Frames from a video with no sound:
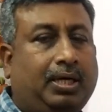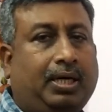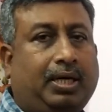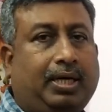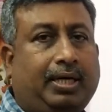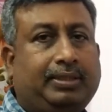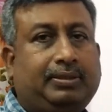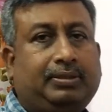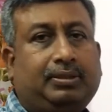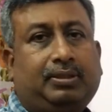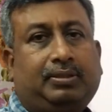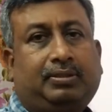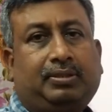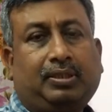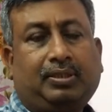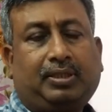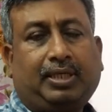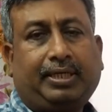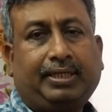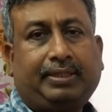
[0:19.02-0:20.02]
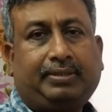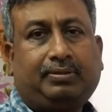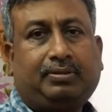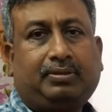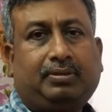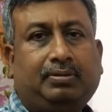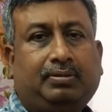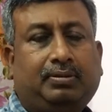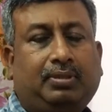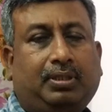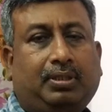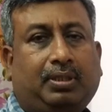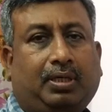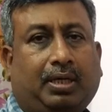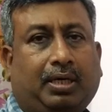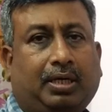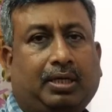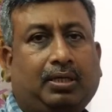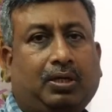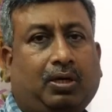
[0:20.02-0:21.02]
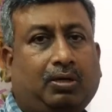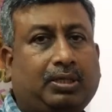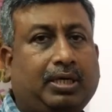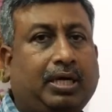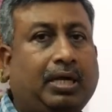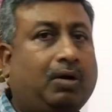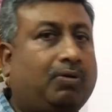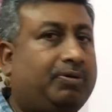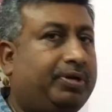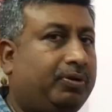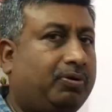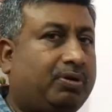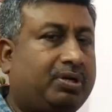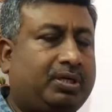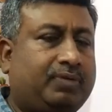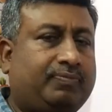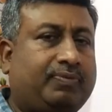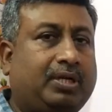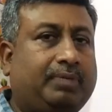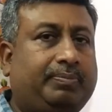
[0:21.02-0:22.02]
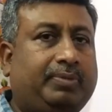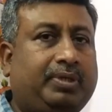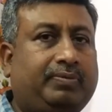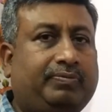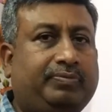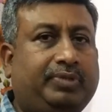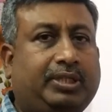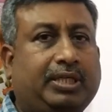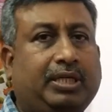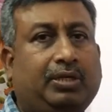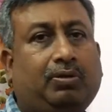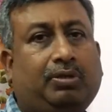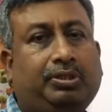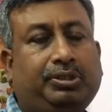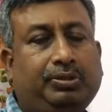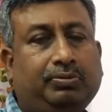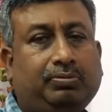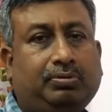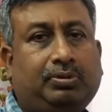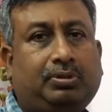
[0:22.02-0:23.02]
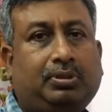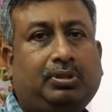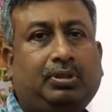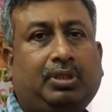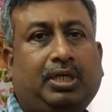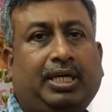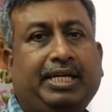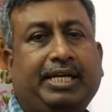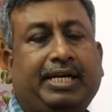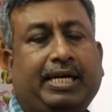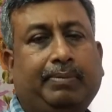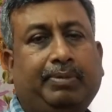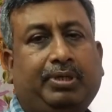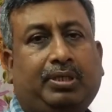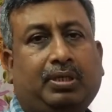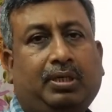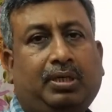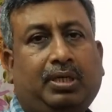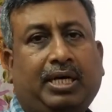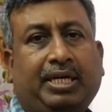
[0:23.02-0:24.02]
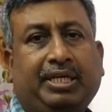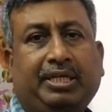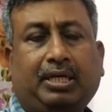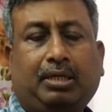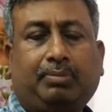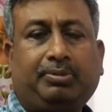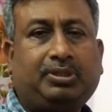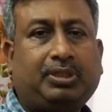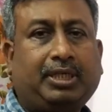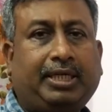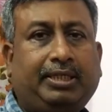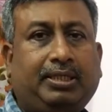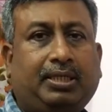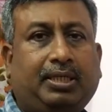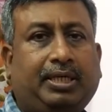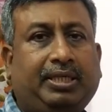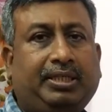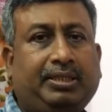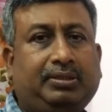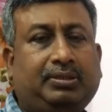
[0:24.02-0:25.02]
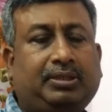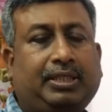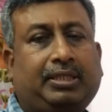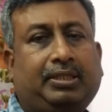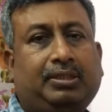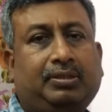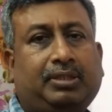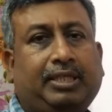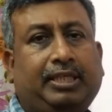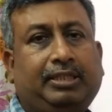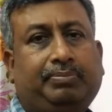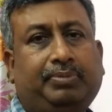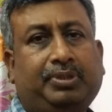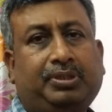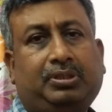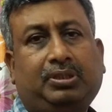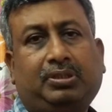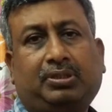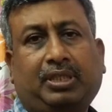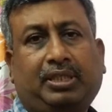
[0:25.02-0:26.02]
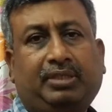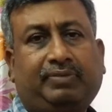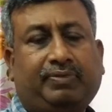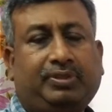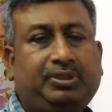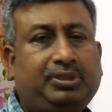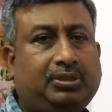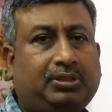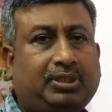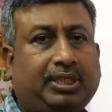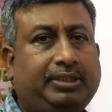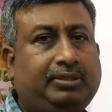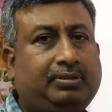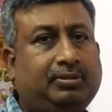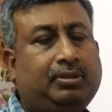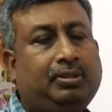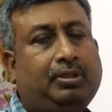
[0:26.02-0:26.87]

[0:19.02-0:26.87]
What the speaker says: As synthetics are not allowed in organic farming, we cannot use any chemical, any herbicide, any insecticide, pesticide, fungicide,